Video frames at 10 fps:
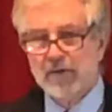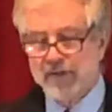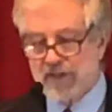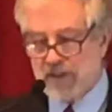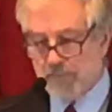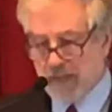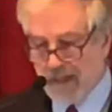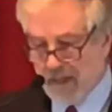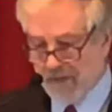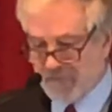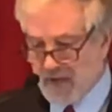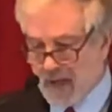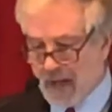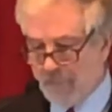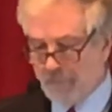Since the beginning of
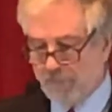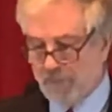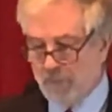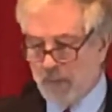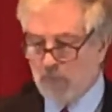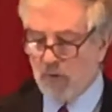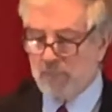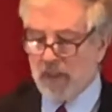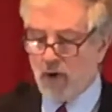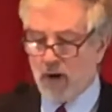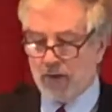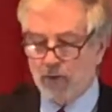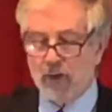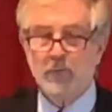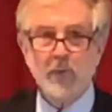time, people have been
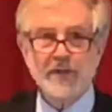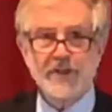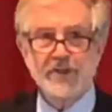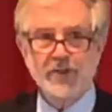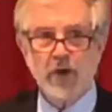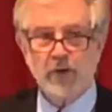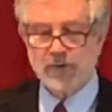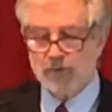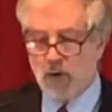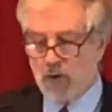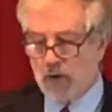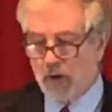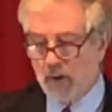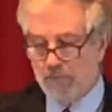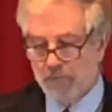arguing which is
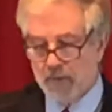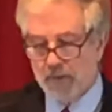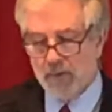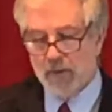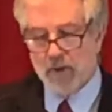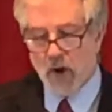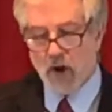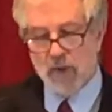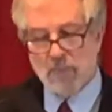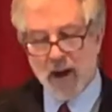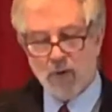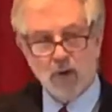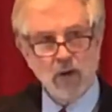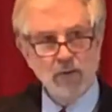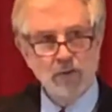stronger, hard
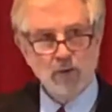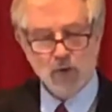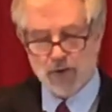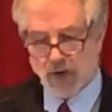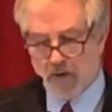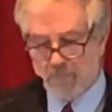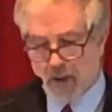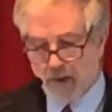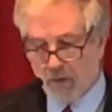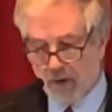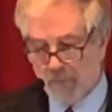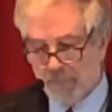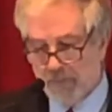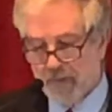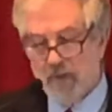power or soft power,
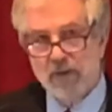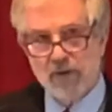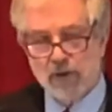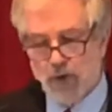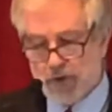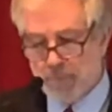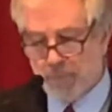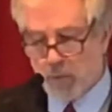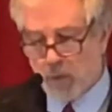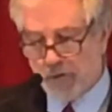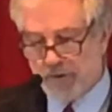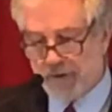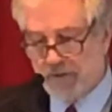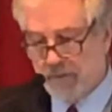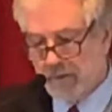the use of
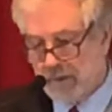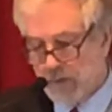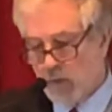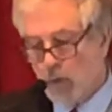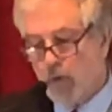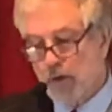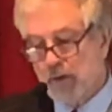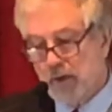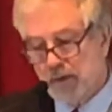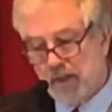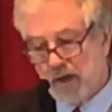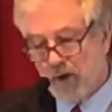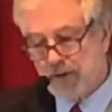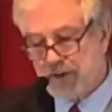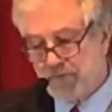force or the
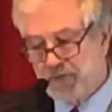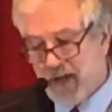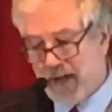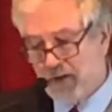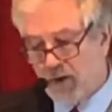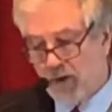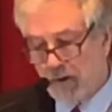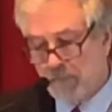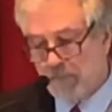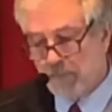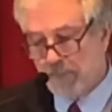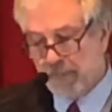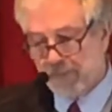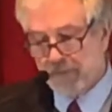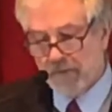arts of dialogue.
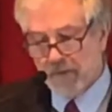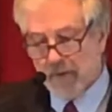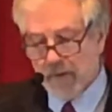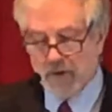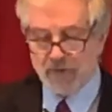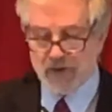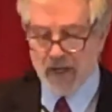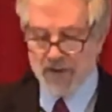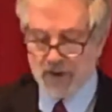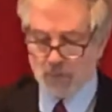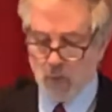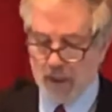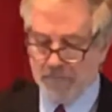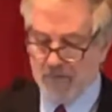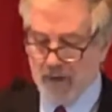There is an ancient
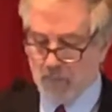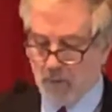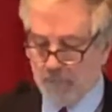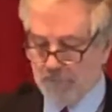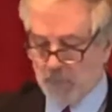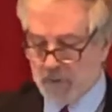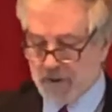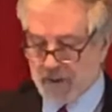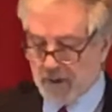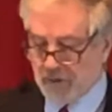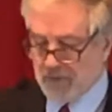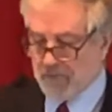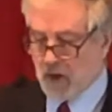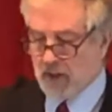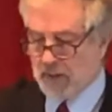Greek fable which tells of
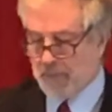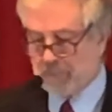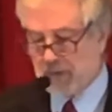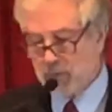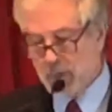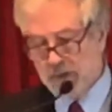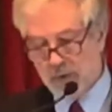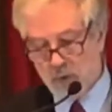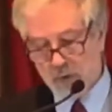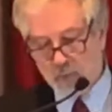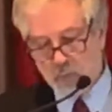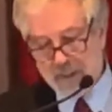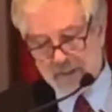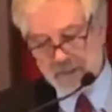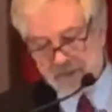an argument between the north
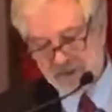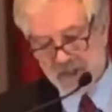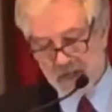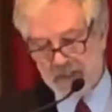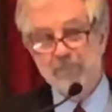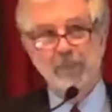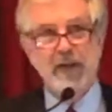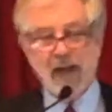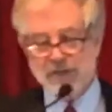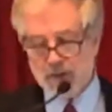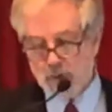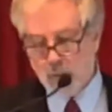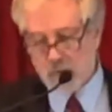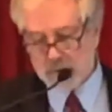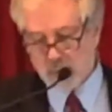wind and the sun as to
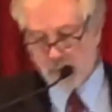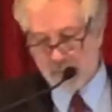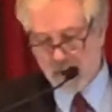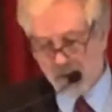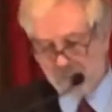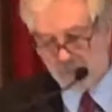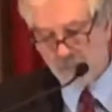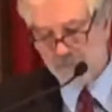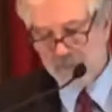who was more powerful.